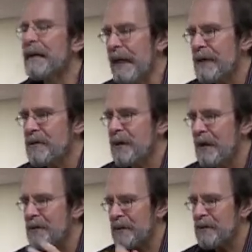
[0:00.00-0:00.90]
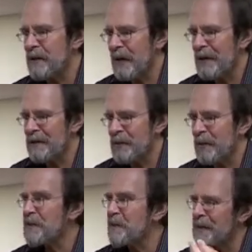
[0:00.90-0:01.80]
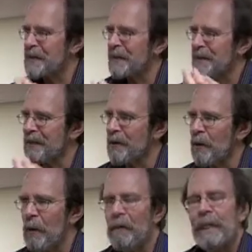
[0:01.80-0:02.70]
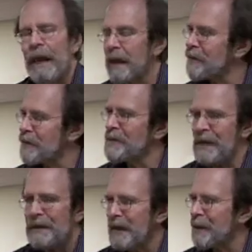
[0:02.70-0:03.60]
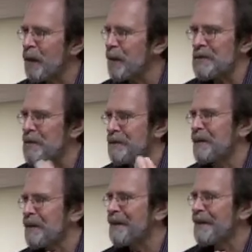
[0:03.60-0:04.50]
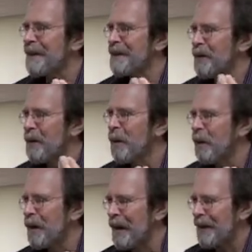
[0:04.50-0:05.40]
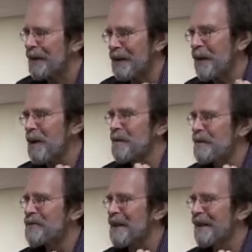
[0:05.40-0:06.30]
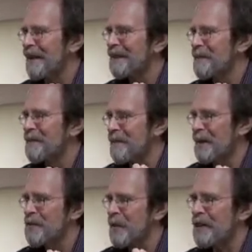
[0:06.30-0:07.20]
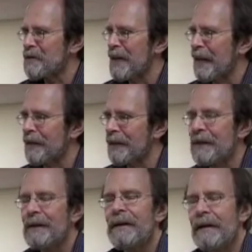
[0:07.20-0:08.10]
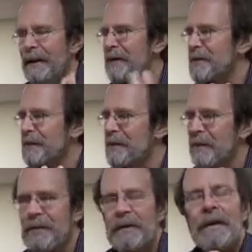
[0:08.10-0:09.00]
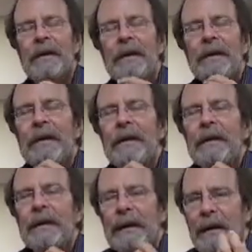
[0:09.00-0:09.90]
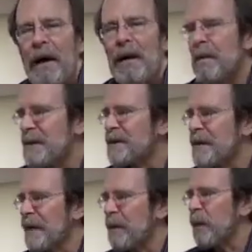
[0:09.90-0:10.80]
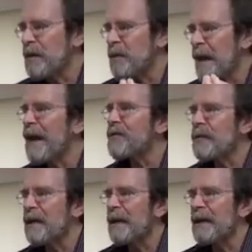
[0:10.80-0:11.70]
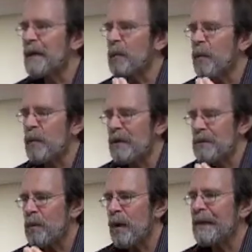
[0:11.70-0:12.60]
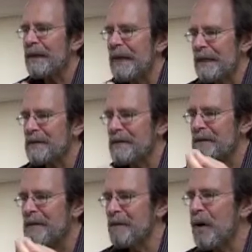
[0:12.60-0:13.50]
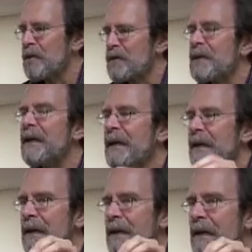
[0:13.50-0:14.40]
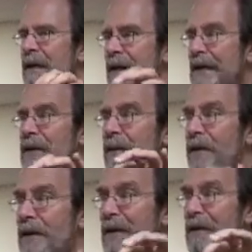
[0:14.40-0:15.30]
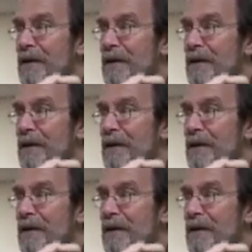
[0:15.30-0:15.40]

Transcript: and that strategy tries to reach a particular goal. And it turns out that goal is different than the goal that economists say defines rationality. And here's the difference. Economists say what's rational is what gets us the most in the